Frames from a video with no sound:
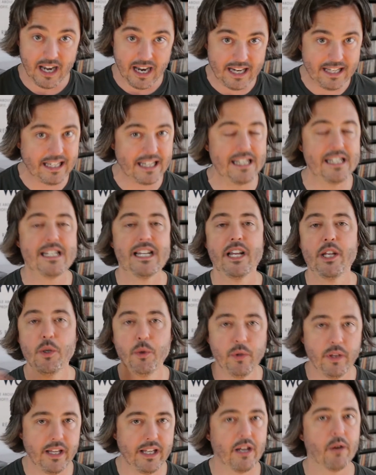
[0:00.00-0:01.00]
and
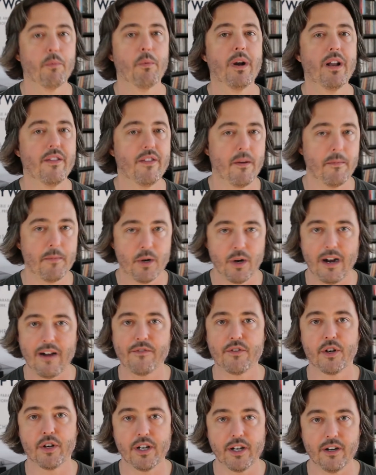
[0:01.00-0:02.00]
continually get rid of them year
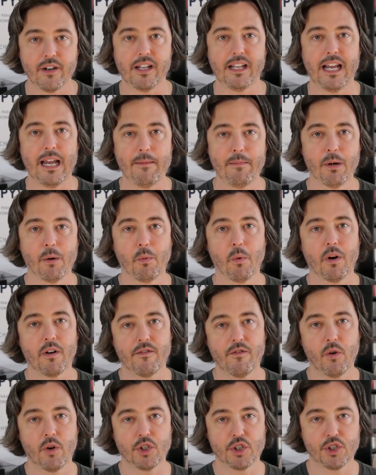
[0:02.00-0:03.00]
after year to keep your
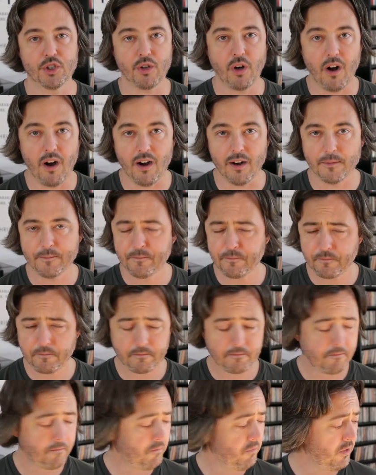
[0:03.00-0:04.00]
workforce strong.
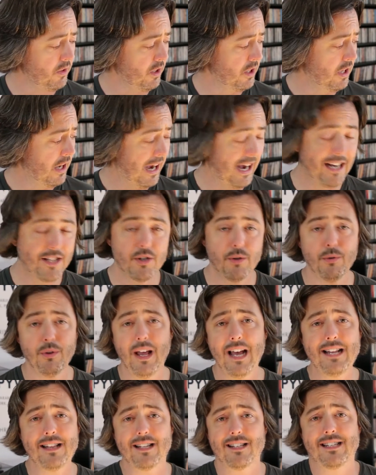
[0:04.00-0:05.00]
I don't
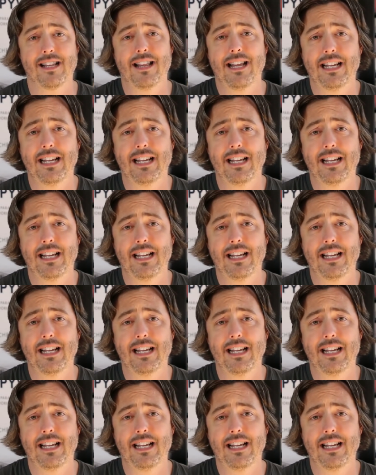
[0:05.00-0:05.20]
like this. I